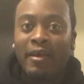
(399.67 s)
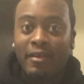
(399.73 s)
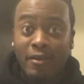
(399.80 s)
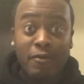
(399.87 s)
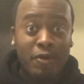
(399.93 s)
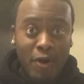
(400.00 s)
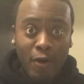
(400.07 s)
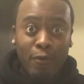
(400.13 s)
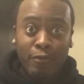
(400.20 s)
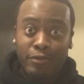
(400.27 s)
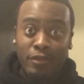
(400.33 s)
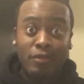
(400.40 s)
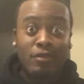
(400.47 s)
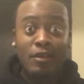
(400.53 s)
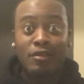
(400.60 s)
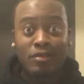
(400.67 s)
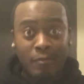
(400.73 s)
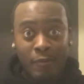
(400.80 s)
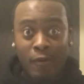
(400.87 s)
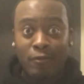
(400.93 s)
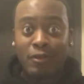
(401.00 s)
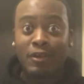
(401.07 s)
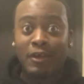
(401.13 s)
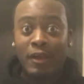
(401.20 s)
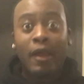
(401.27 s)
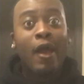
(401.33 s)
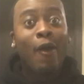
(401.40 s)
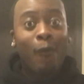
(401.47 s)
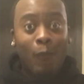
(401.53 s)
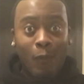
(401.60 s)
You know, since he supposedly
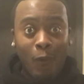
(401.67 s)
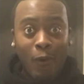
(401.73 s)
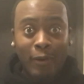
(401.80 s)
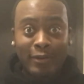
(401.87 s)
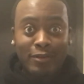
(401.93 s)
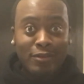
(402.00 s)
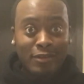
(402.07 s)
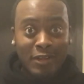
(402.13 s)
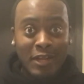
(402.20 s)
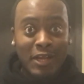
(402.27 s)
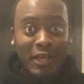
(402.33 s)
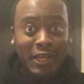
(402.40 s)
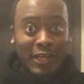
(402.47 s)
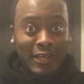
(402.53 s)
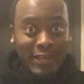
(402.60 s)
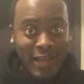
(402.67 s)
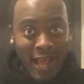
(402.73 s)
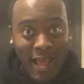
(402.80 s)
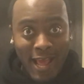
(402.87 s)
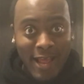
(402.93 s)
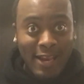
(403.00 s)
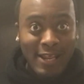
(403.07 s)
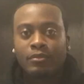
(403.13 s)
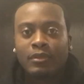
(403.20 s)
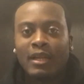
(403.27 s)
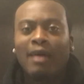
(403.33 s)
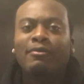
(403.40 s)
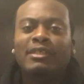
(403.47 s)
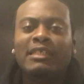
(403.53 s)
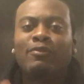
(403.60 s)
wants Negan dead.
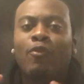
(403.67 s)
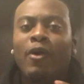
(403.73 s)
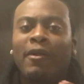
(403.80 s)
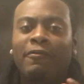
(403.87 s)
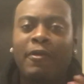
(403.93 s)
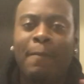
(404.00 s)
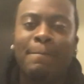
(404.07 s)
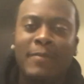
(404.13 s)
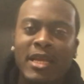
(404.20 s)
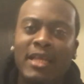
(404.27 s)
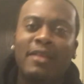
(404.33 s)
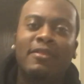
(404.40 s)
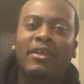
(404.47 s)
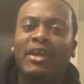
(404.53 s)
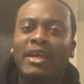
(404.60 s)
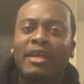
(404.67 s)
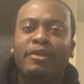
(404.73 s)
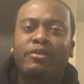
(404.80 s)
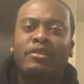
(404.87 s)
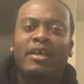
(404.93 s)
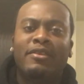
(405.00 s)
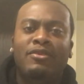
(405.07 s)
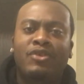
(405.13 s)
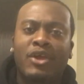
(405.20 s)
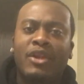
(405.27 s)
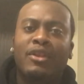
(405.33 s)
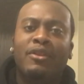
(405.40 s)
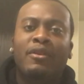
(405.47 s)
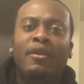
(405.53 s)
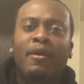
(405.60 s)
That was just one of the many things that
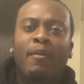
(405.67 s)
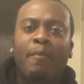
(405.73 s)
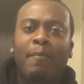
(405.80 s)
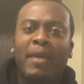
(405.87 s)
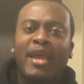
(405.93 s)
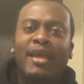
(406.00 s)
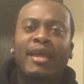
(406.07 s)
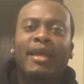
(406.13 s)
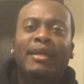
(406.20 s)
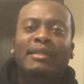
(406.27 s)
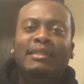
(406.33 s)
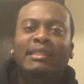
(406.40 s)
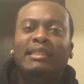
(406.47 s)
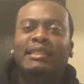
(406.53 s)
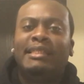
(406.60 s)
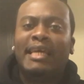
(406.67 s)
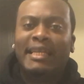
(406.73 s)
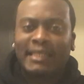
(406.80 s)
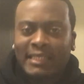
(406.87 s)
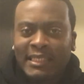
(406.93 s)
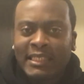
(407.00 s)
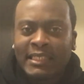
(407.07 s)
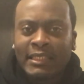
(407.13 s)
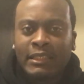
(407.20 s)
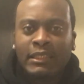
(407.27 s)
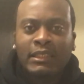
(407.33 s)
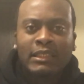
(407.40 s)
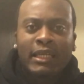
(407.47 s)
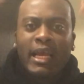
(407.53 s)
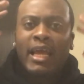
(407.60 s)
didn't make sense
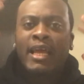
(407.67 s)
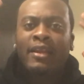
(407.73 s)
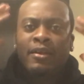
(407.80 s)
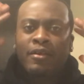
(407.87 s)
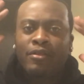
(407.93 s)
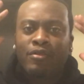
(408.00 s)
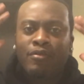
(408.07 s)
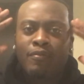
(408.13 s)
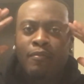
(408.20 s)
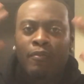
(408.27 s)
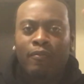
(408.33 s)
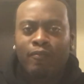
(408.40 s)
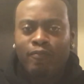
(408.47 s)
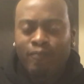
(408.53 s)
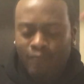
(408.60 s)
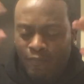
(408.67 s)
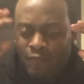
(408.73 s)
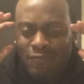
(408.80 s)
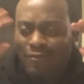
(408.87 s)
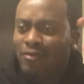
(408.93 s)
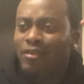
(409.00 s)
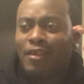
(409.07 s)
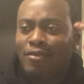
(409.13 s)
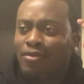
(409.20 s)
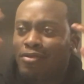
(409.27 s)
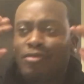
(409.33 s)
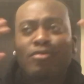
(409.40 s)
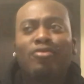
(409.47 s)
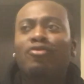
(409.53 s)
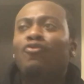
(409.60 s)
in this
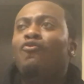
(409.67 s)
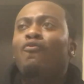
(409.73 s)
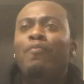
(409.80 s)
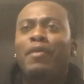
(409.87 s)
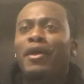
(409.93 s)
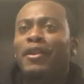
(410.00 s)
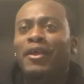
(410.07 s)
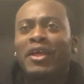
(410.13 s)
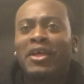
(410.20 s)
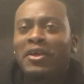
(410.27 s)
stupid